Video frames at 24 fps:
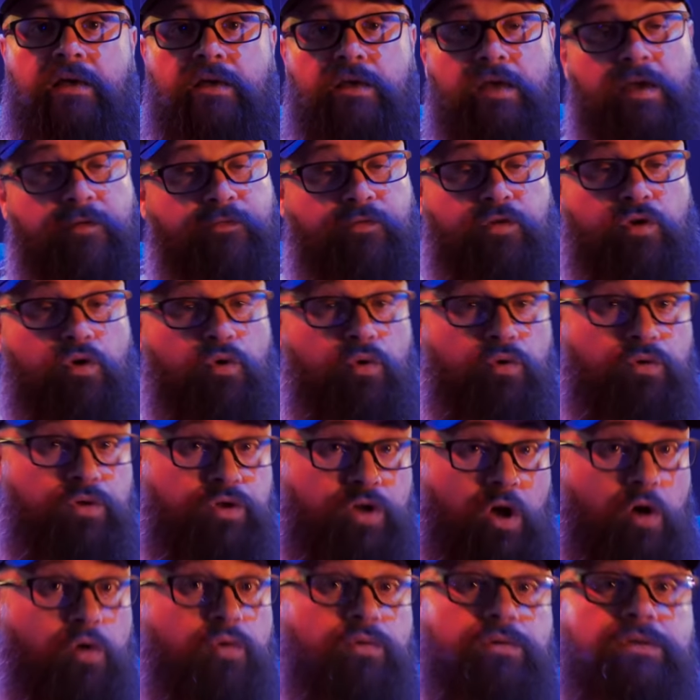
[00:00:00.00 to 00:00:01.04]
if you
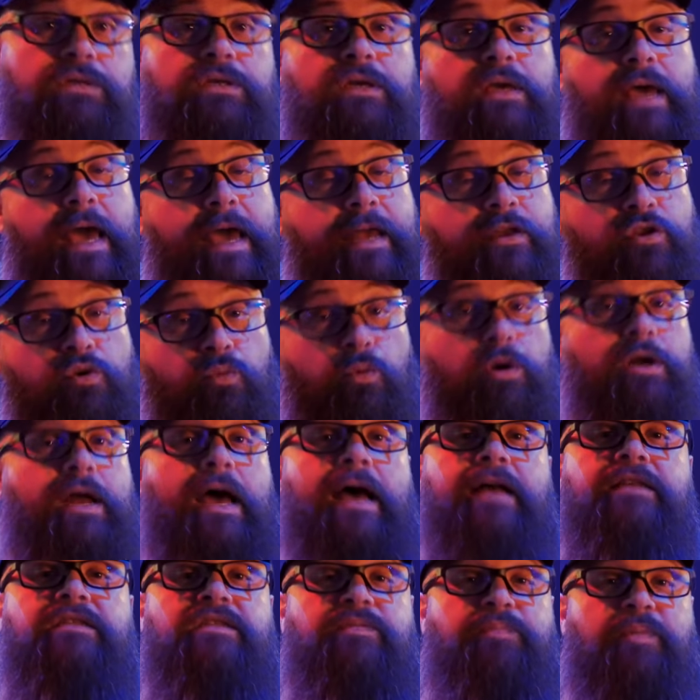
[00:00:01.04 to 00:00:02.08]
don't and you want to
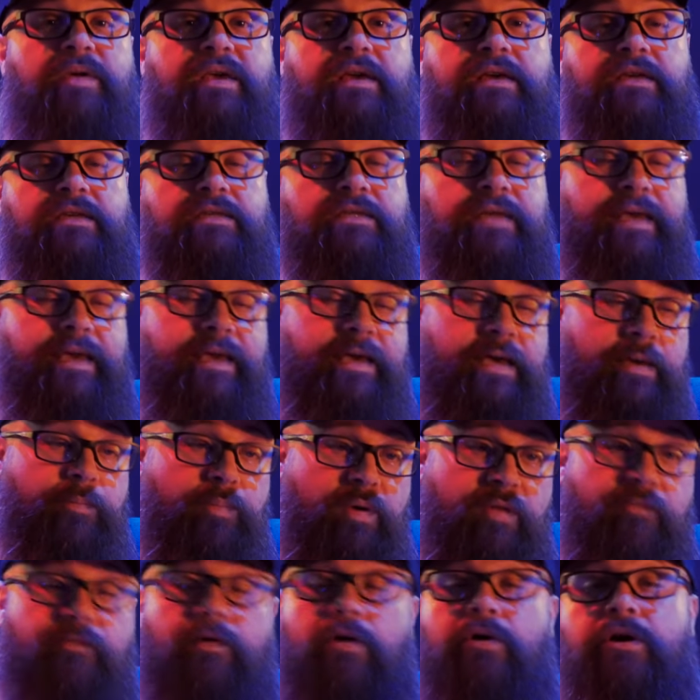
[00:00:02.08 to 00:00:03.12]
add speakers, it can
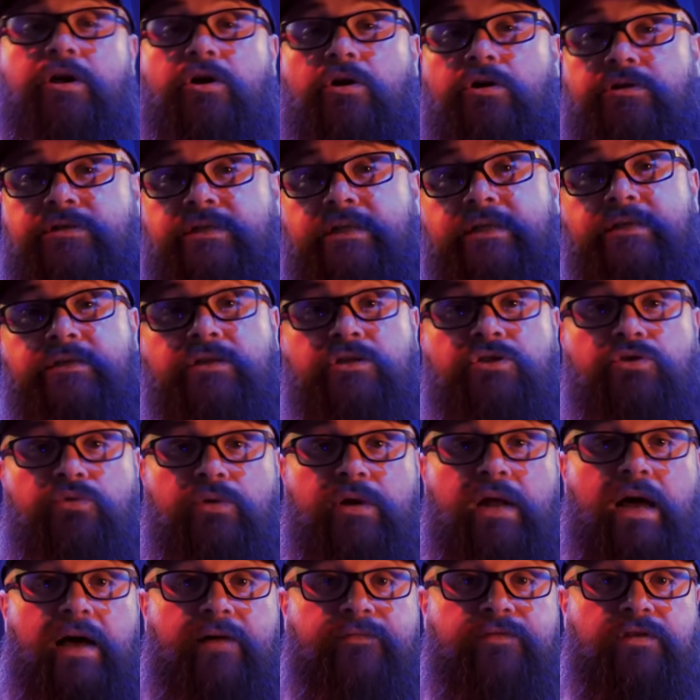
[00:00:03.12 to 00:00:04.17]
be very costly to do
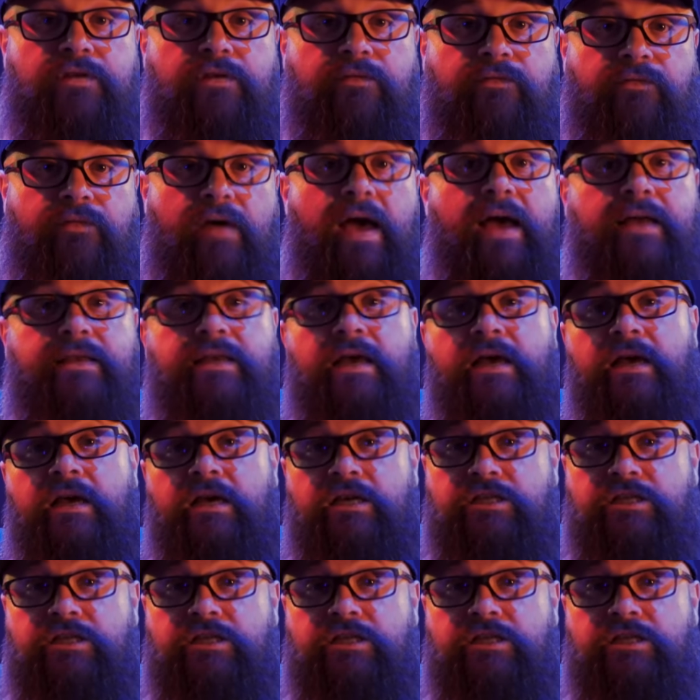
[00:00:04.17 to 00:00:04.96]
it after the fact.